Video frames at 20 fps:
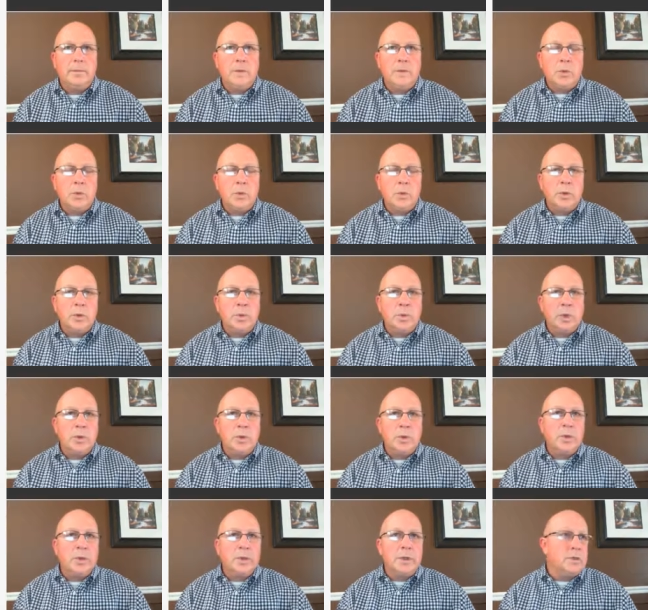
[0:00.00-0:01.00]
that will be
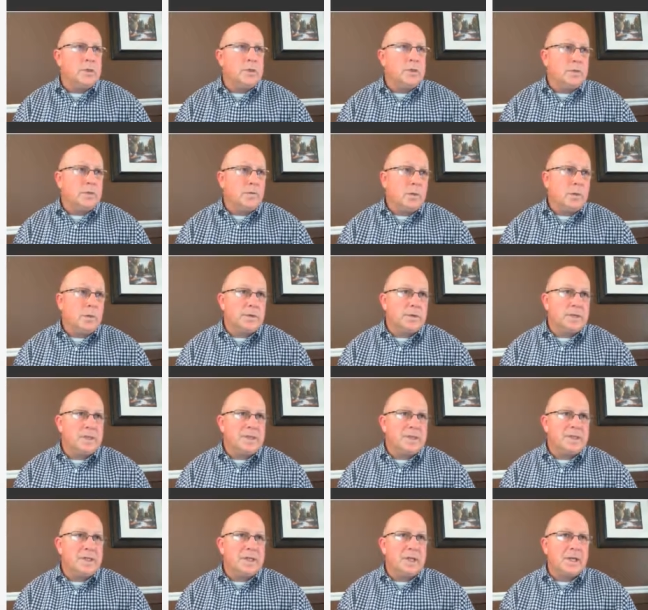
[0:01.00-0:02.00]
what it's used for. It
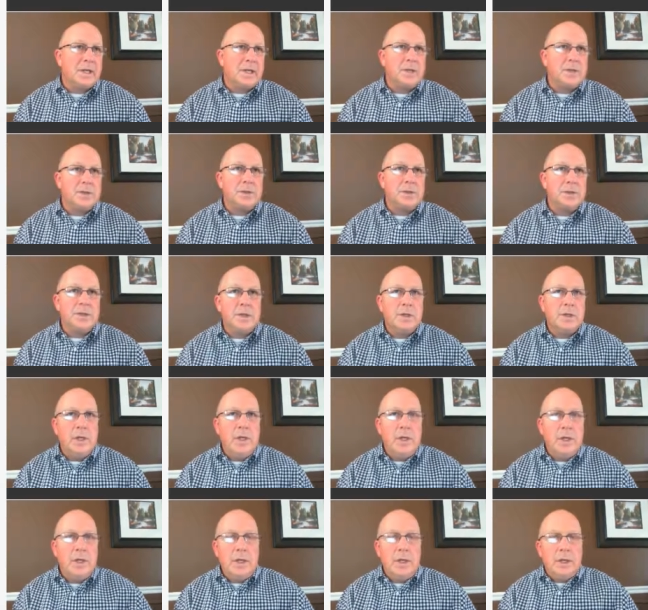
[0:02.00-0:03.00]
says indications,
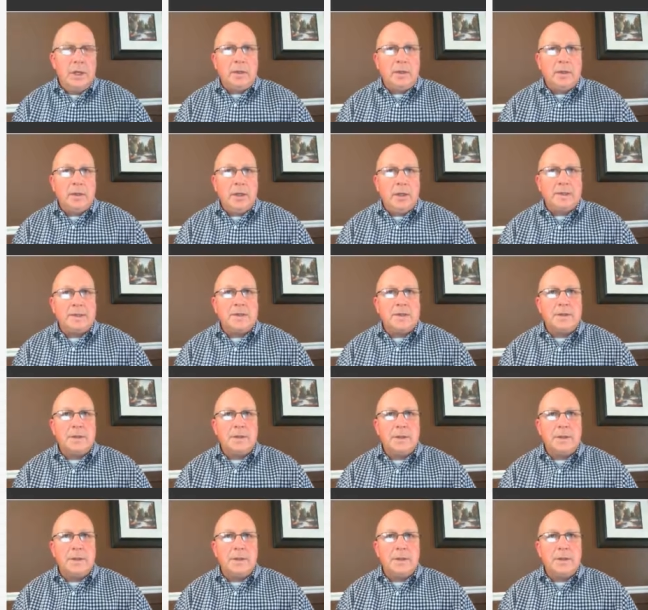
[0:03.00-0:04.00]
and that's
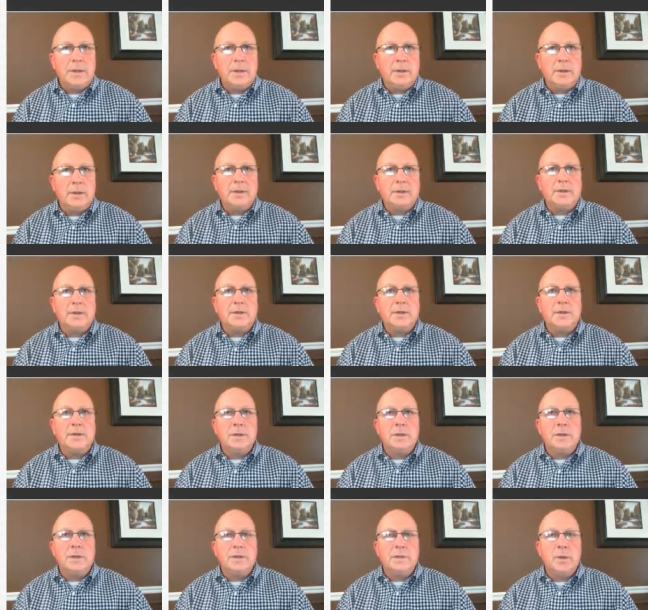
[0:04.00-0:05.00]
the
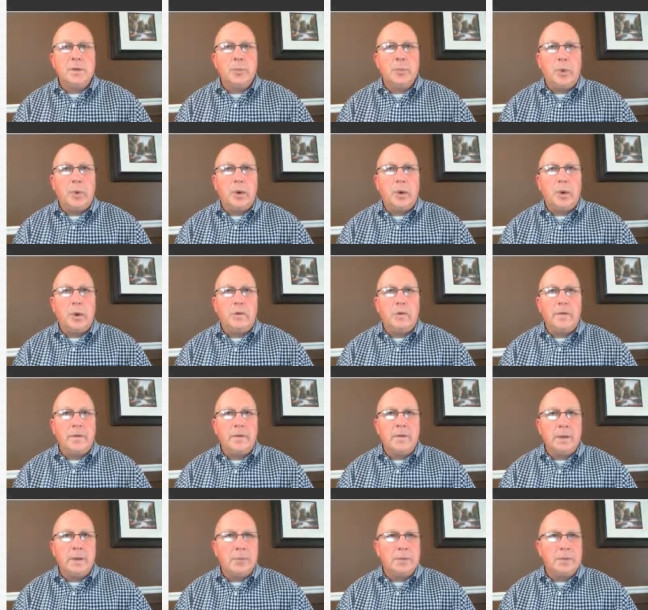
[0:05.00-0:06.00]
part of
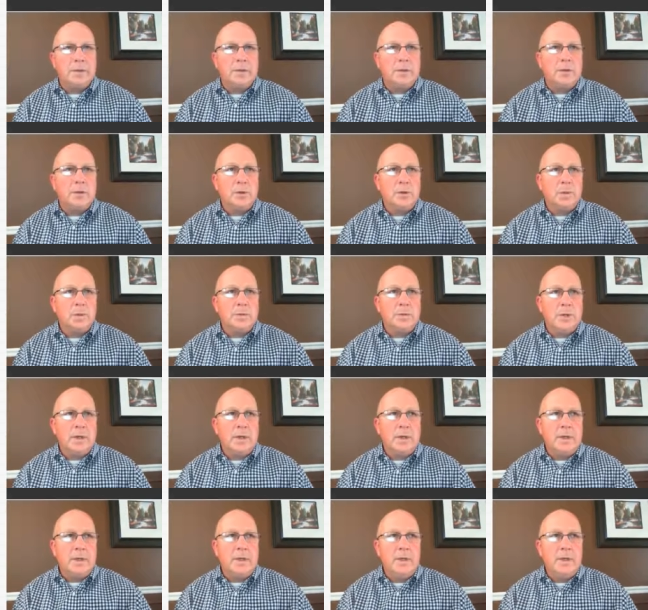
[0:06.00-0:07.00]
that particular
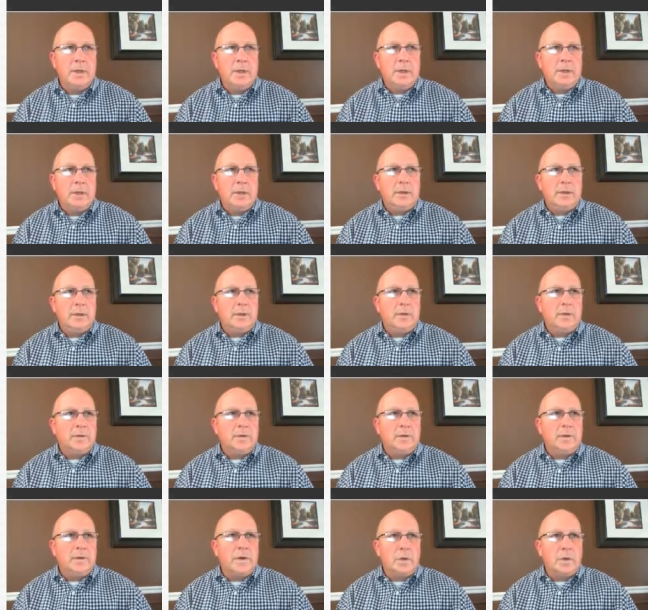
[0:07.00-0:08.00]
website that
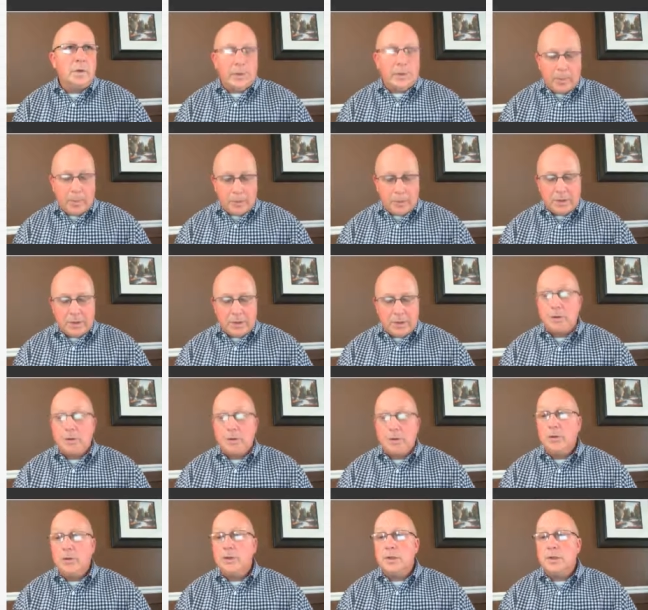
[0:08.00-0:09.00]
will tell you what that
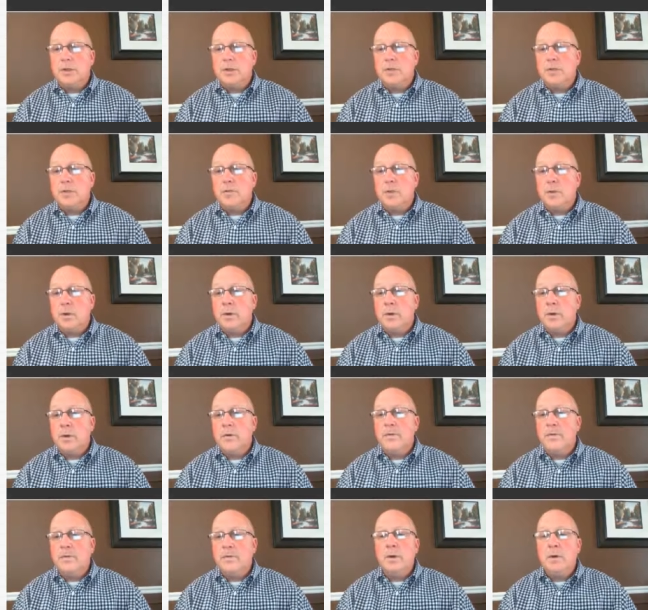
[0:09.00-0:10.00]
particular drug is used for. And
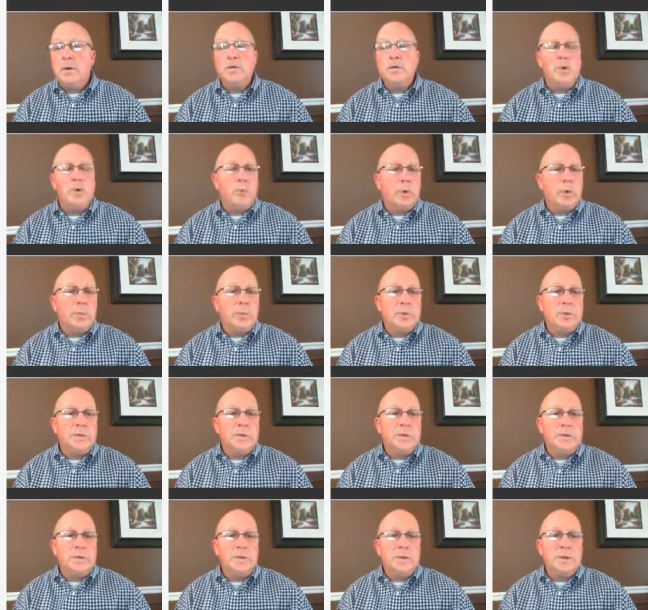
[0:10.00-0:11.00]
if there are dual
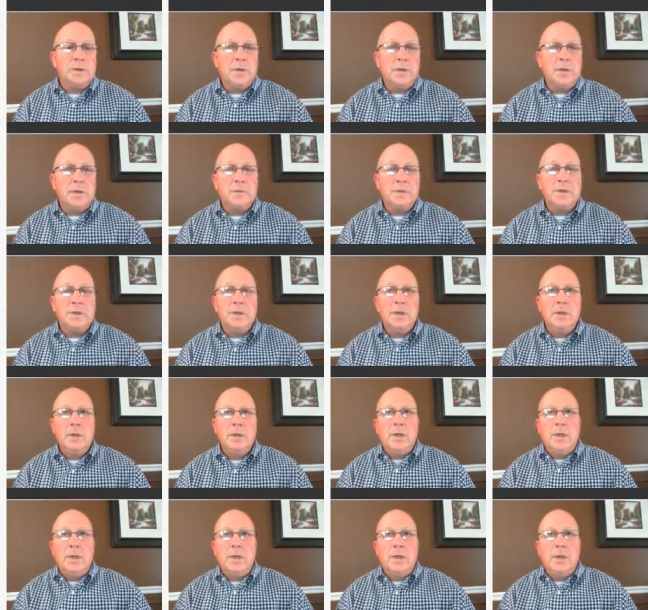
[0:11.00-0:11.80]
purposes, sometimes